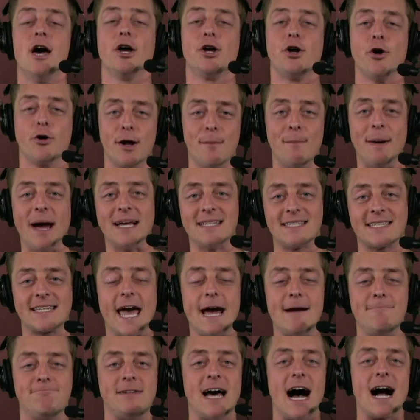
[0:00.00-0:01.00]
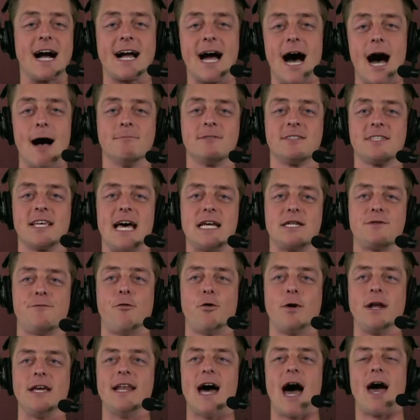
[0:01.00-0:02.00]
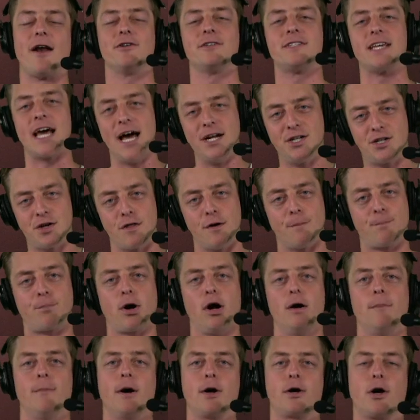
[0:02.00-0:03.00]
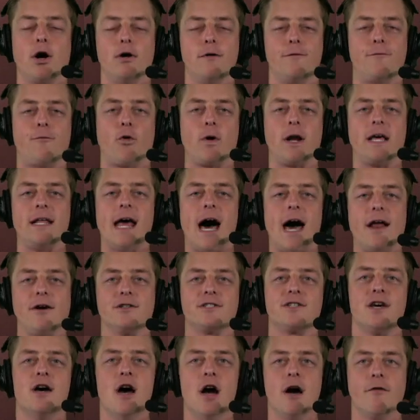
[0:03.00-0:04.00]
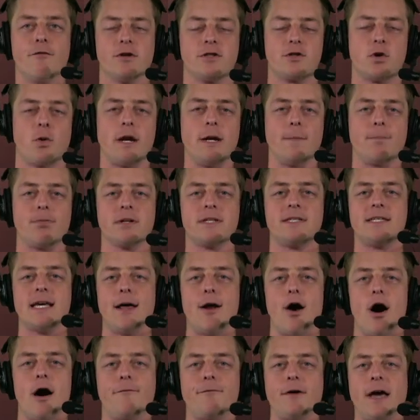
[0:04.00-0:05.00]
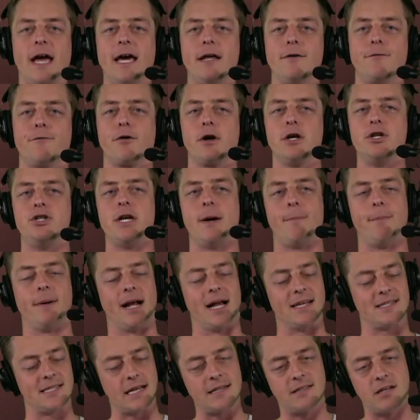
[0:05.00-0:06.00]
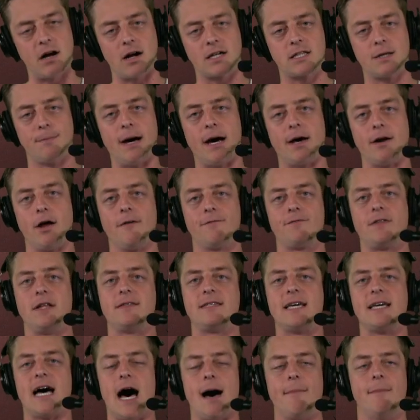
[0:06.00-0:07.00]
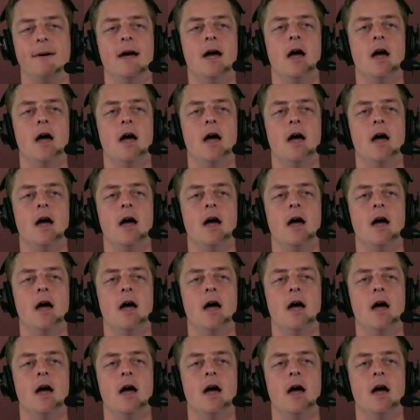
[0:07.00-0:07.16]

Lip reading: Go to manscaped.com/49ers. Enter the promo code 49ers for 20% off and free shipping. As I talked about off the top,